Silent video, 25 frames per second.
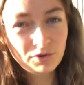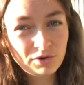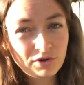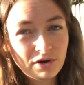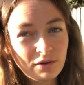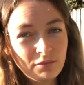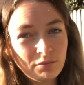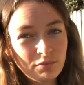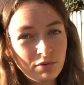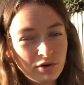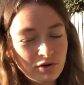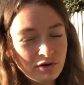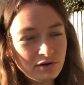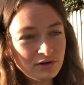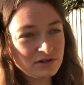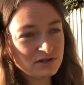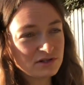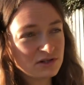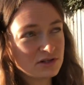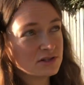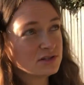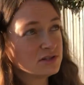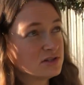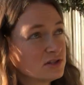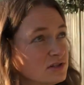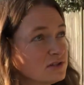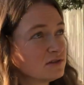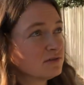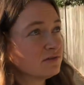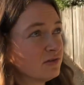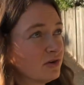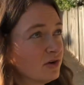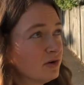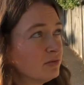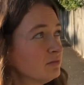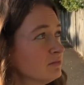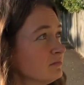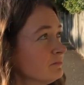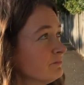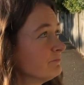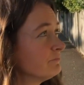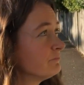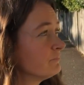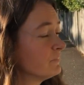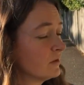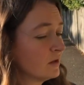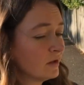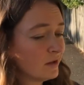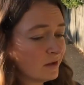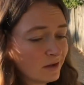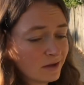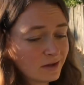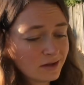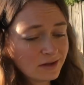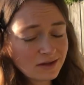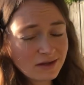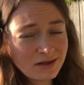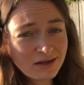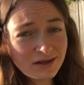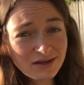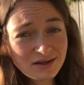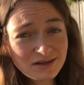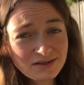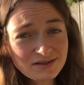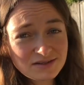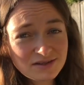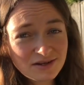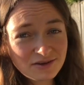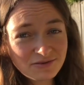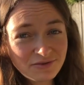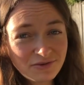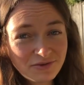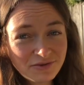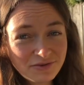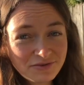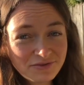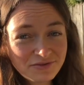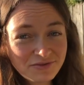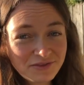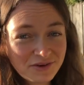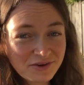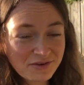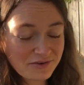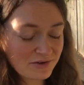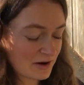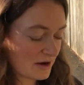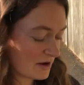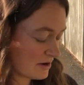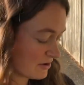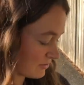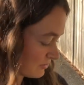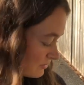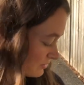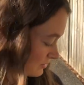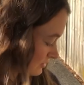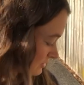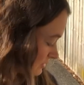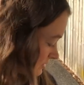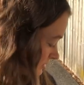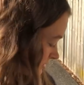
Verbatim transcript: on our porridge and just from getting stuff off the ground.